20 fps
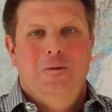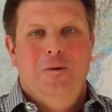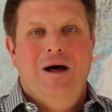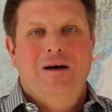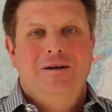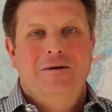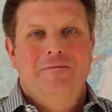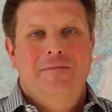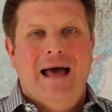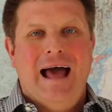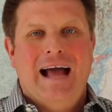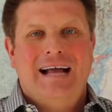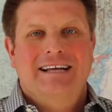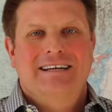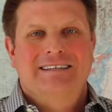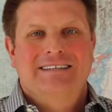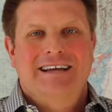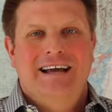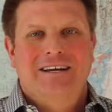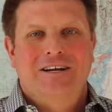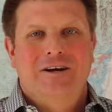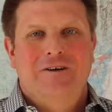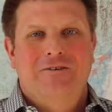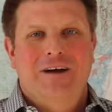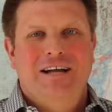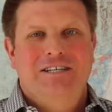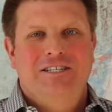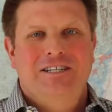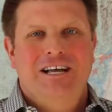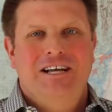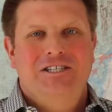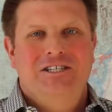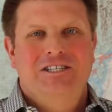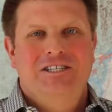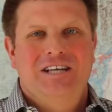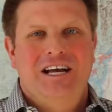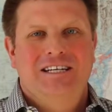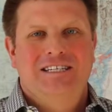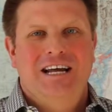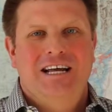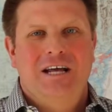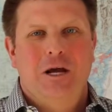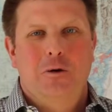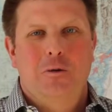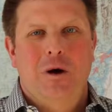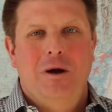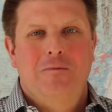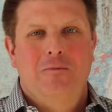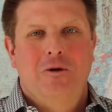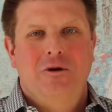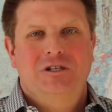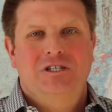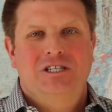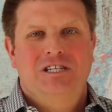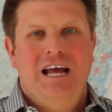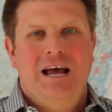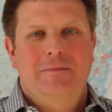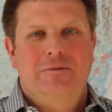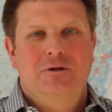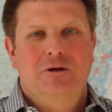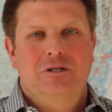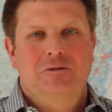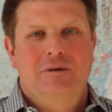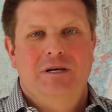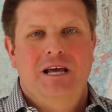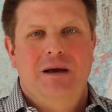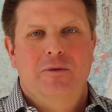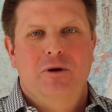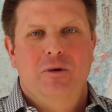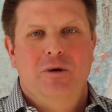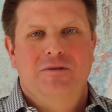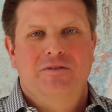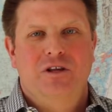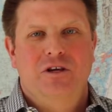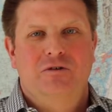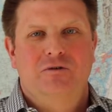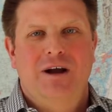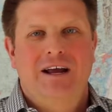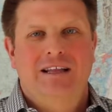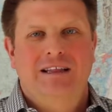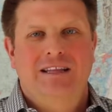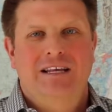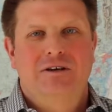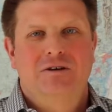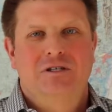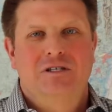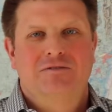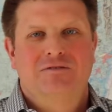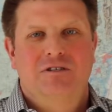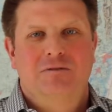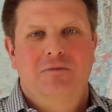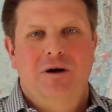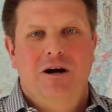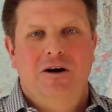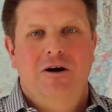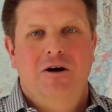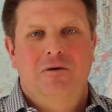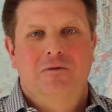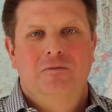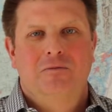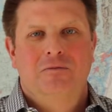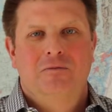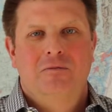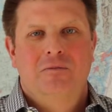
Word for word: Welcome back, and congratulations on taking one more step towards becoming one of the great leaders of tomorrow.